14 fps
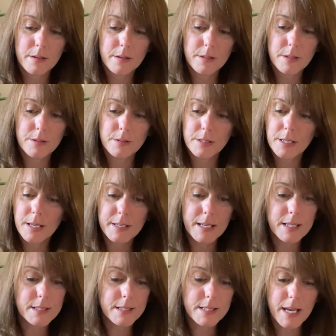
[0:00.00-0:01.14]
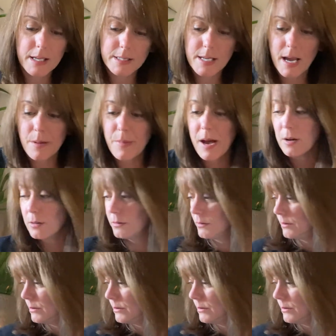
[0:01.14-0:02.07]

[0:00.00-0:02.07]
need to take a time out.